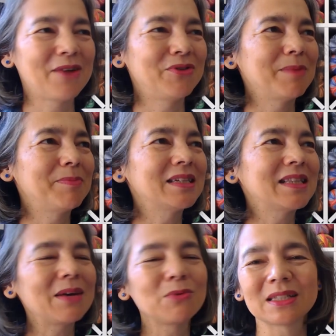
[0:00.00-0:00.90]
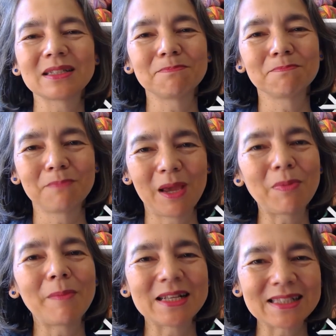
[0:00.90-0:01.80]
area, but that was made
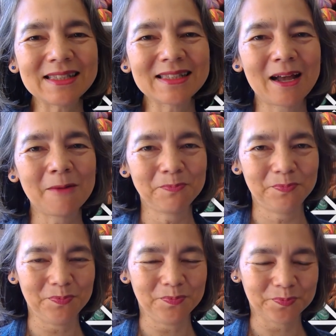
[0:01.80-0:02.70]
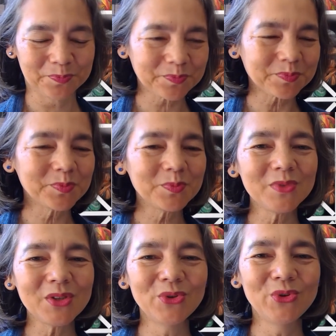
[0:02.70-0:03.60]
by my sister,
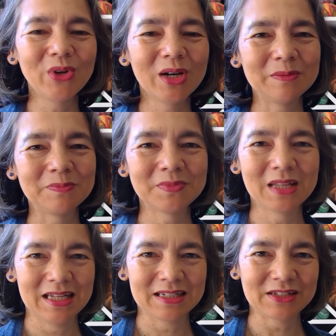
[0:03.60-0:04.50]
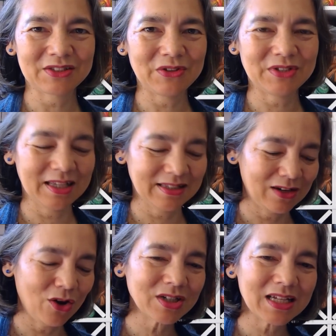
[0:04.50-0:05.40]
who does those things a
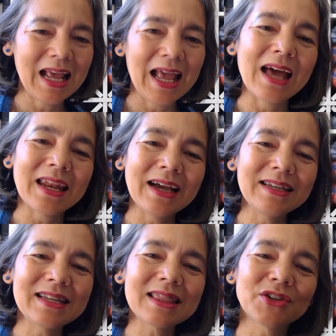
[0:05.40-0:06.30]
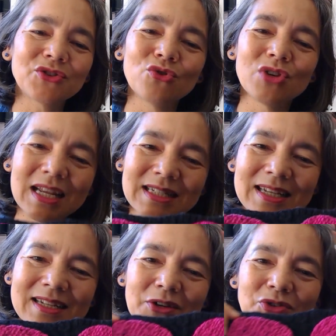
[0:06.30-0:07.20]
lot. And I did the 2
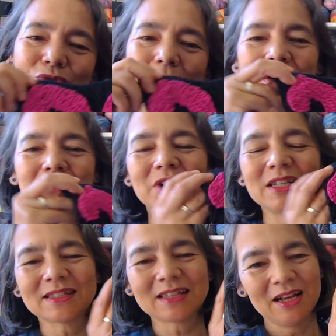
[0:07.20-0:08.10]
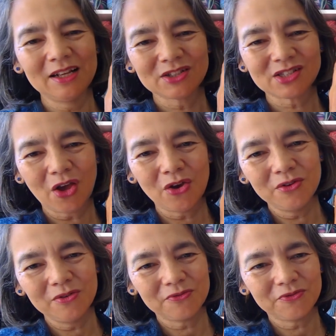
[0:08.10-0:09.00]
knitted 200s.
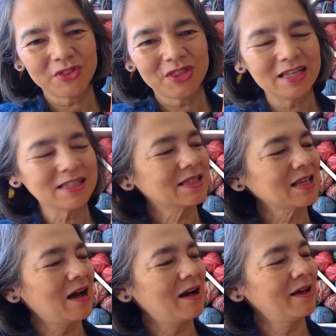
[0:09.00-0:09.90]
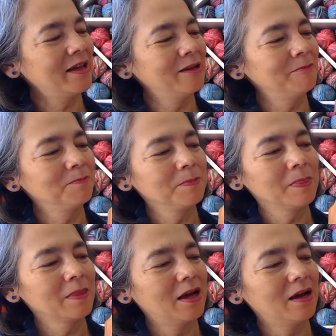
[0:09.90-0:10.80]
So for this, I
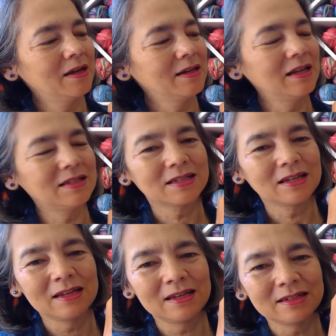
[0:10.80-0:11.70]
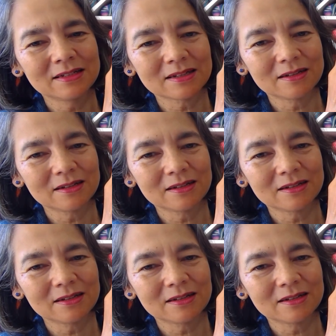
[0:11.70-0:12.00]
knitted